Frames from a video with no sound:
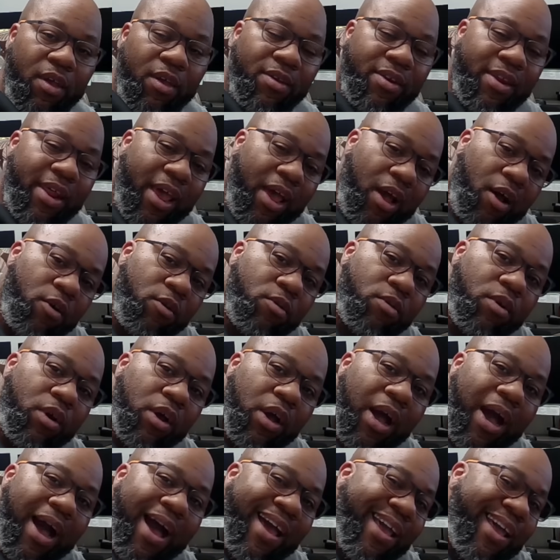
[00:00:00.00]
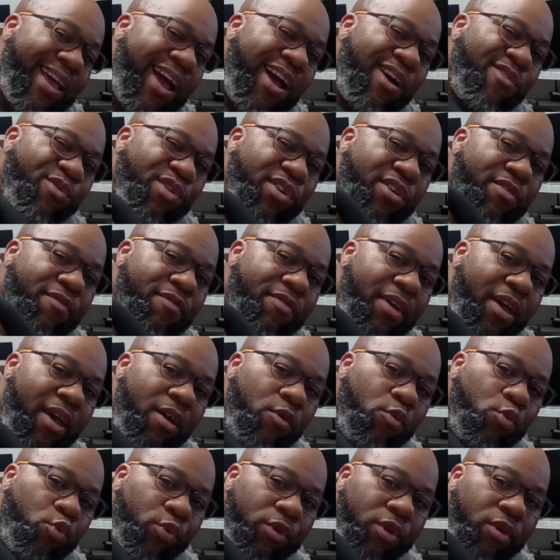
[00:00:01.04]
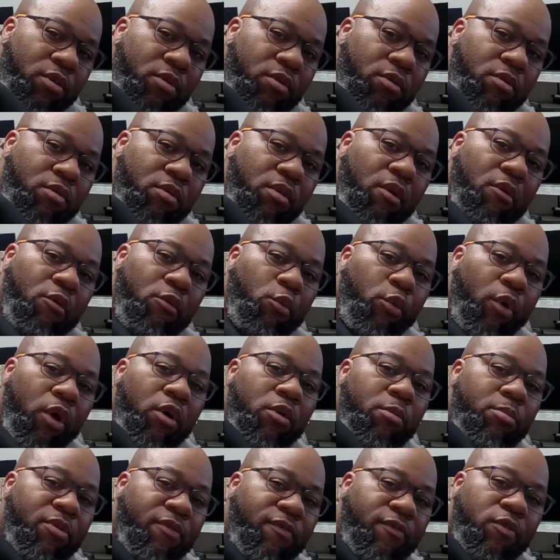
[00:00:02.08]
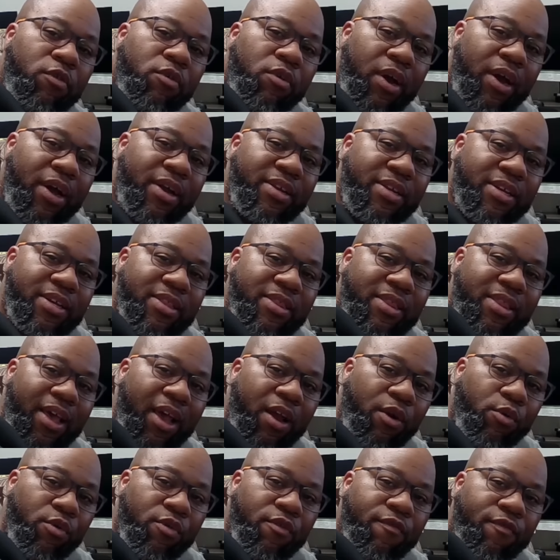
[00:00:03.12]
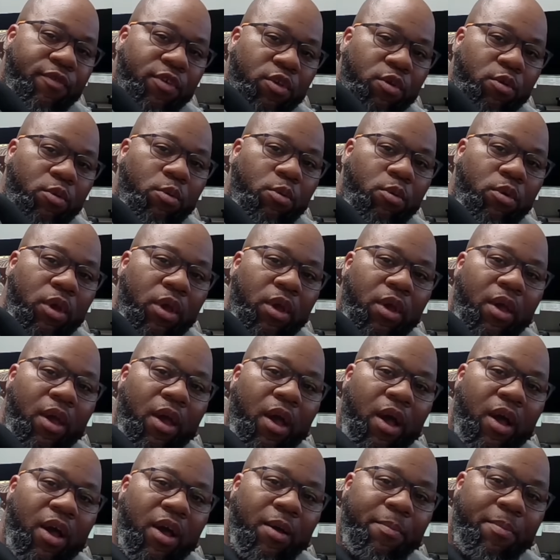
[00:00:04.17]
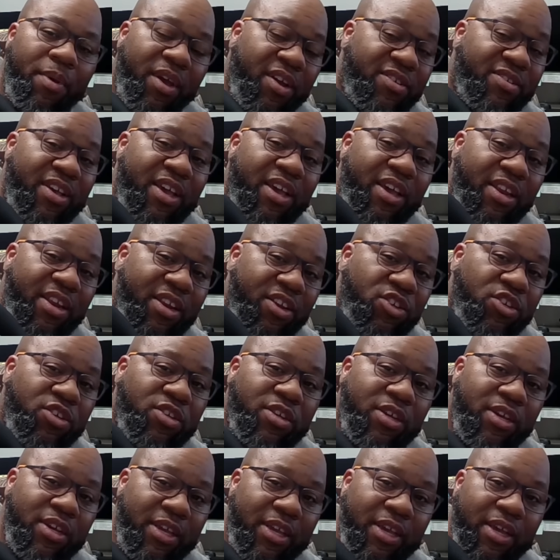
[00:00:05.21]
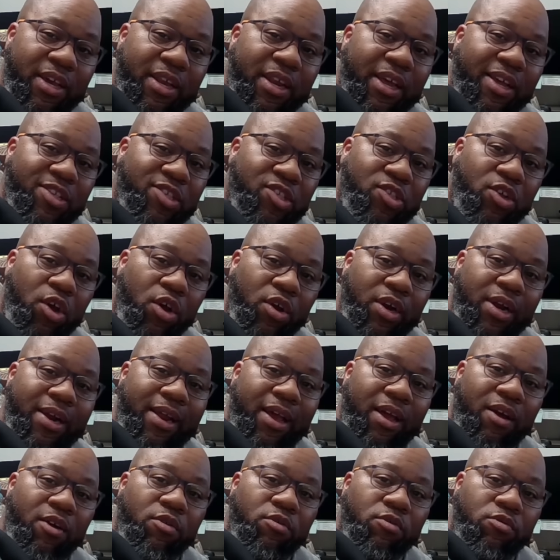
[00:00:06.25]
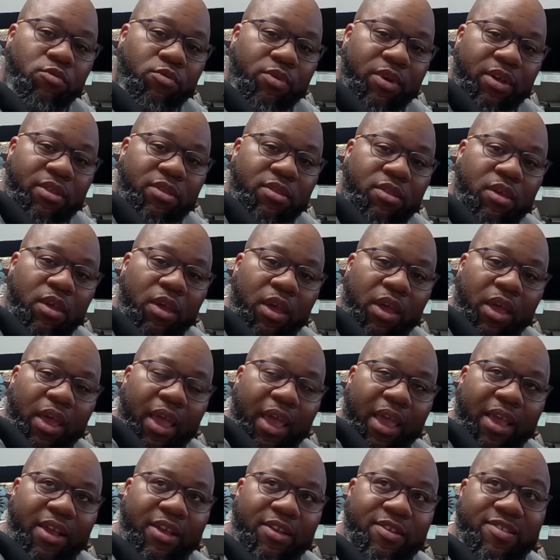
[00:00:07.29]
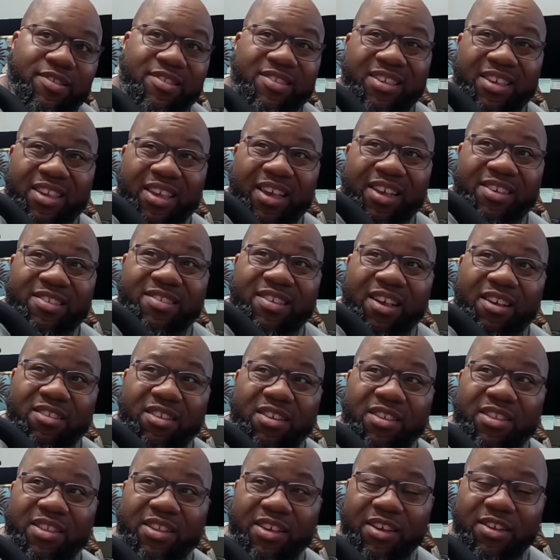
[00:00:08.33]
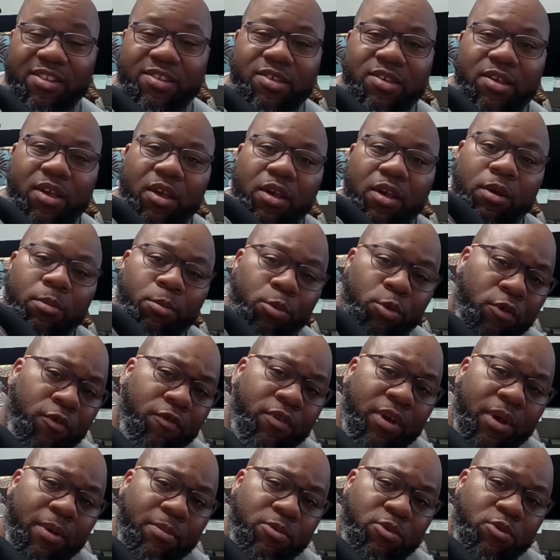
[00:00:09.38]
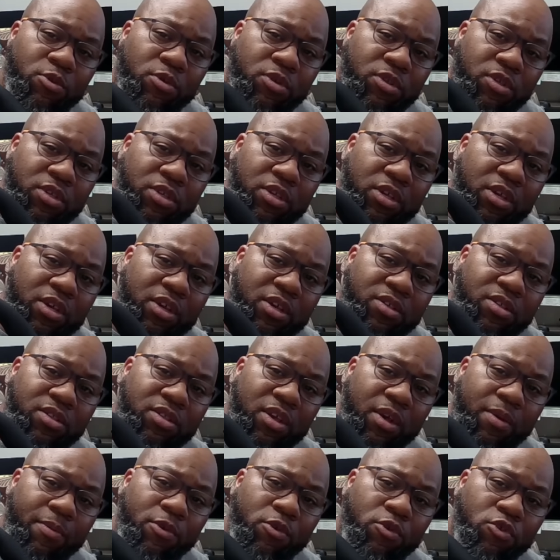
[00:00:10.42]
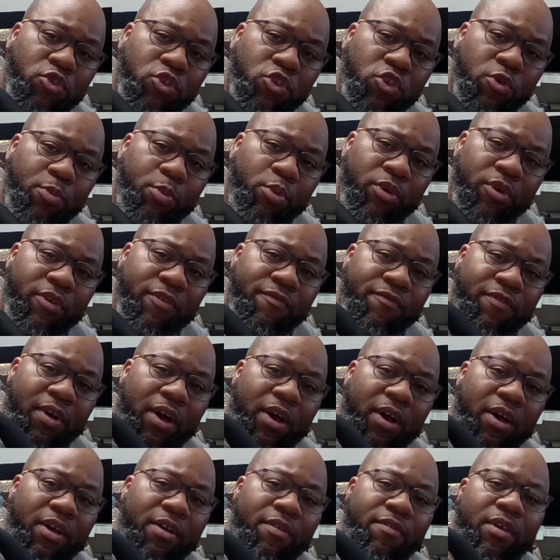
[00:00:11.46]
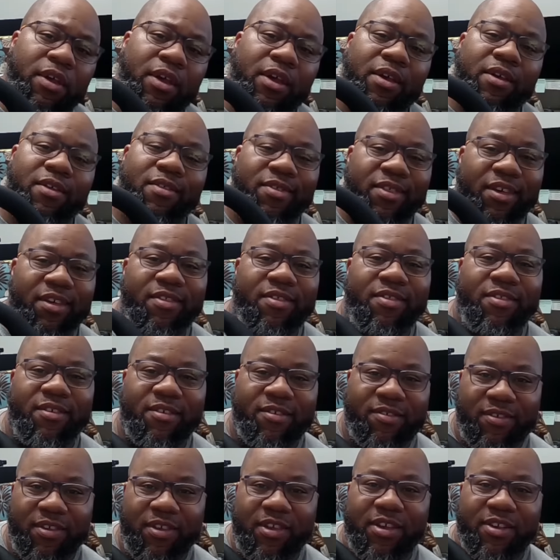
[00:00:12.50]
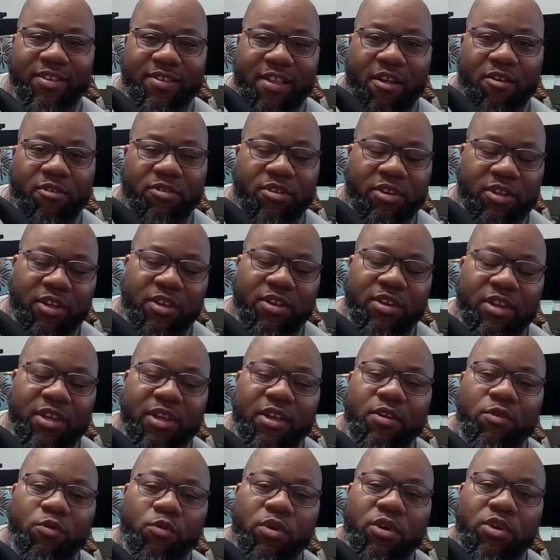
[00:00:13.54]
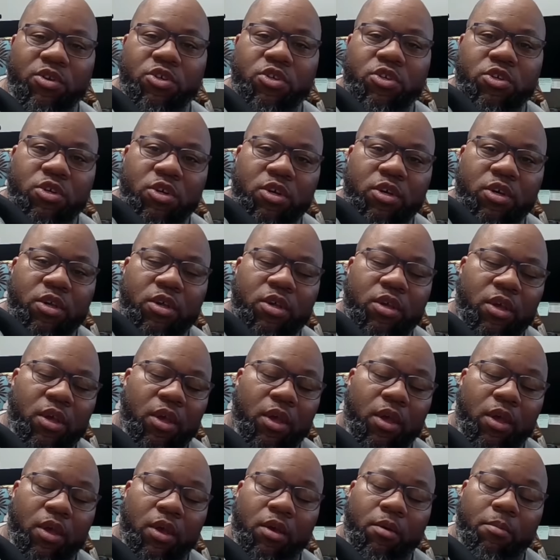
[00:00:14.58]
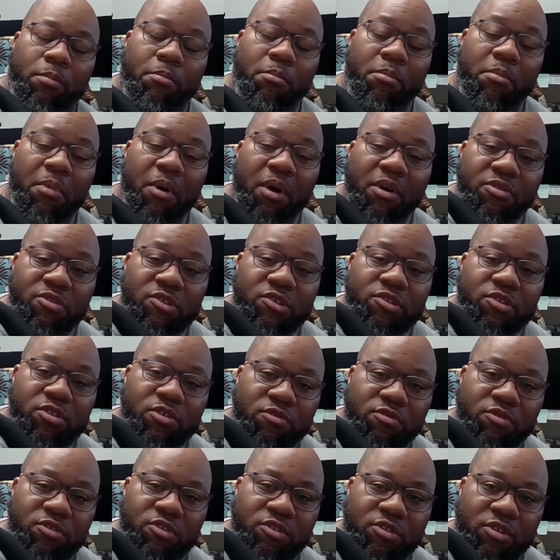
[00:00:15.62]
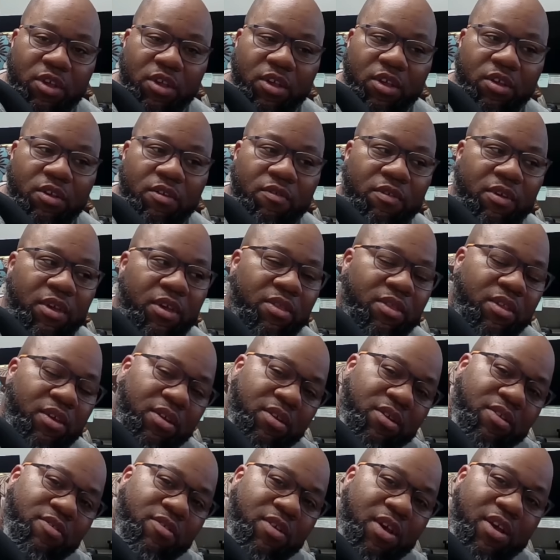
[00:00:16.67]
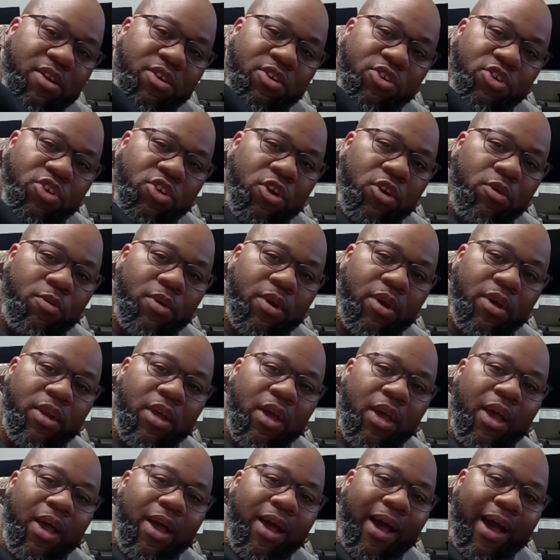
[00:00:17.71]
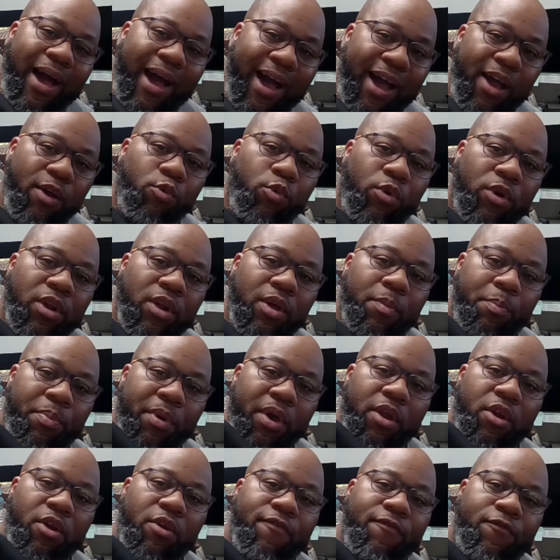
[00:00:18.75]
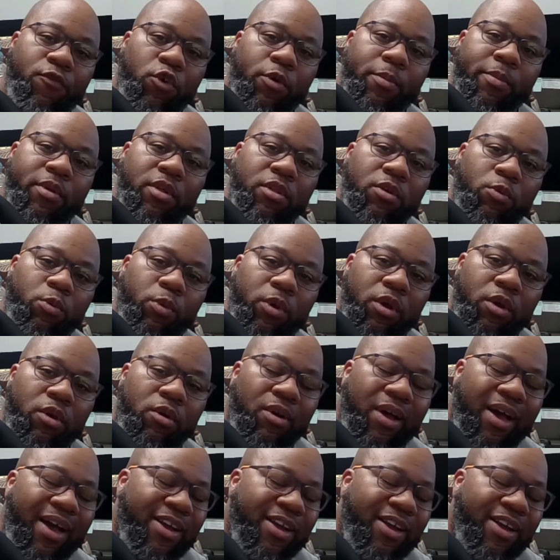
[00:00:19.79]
Now, I got rid of that wheel well before I did that review because I initially, again, had started out with a CSL Elite, moved up to a CSW 2.5, then the CSL-DD, which took months to receive, and then decided, you know what, I want a better formula wheel.